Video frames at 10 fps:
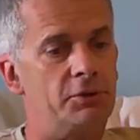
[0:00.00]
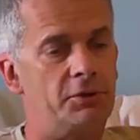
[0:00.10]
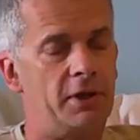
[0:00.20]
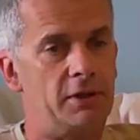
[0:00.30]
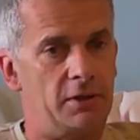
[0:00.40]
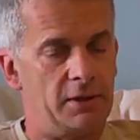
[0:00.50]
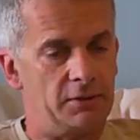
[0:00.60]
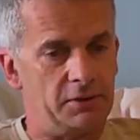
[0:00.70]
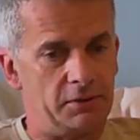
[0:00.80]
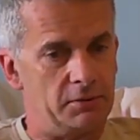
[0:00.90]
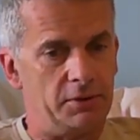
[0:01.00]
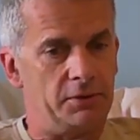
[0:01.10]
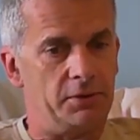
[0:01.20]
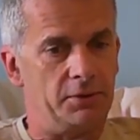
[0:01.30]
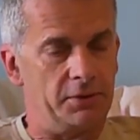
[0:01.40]
that they uh, the
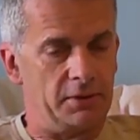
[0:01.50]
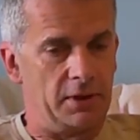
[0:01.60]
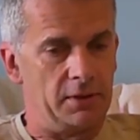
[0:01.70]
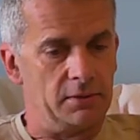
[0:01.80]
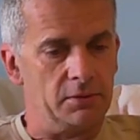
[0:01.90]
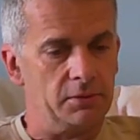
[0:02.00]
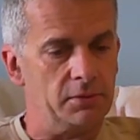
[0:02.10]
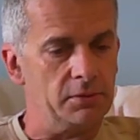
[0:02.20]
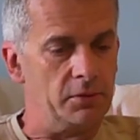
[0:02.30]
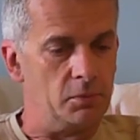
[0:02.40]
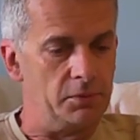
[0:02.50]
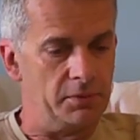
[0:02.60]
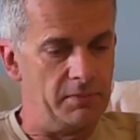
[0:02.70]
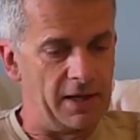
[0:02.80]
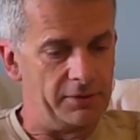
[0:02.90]
the the, uh, the,
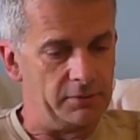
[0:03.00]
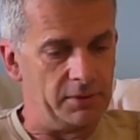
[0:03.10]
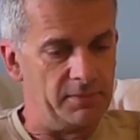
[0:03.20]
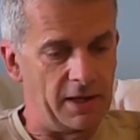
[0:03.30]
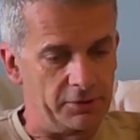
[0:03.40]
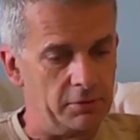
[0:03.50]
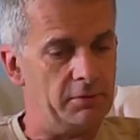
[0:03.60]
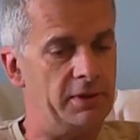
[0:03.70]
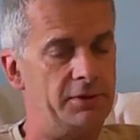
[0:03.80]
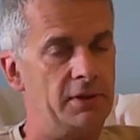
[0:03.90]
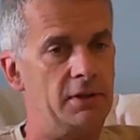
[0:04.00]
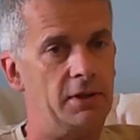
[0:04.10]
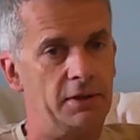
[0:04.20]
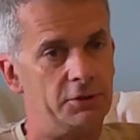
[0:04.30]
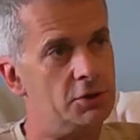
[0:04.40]
the, mother, the mother and
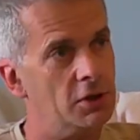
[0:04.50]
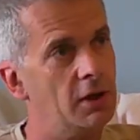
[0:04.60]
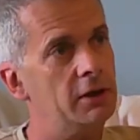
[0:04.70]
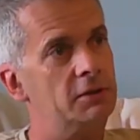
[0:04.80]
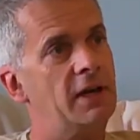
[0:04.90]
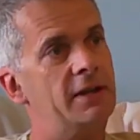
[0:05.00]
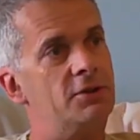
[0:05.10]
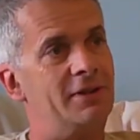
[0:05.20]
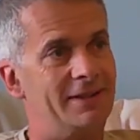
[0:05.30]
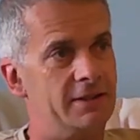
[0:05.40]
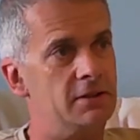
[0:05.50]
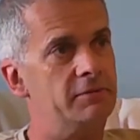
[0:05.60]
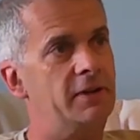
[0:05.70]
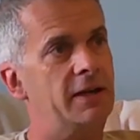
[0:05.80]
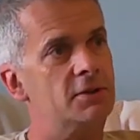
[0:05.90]
the uh, and the child had to
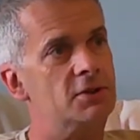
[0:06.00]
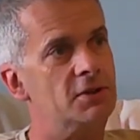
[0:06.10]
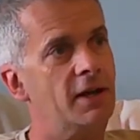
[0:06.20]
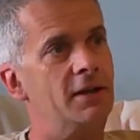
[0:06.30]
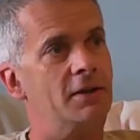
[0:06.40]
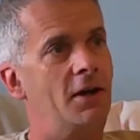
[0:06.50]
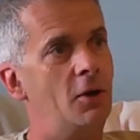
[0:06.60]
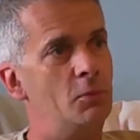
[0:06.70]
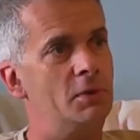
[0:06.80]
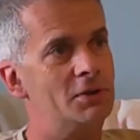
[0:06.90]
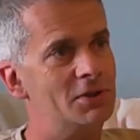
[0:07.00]
leave and had to stay in a homeless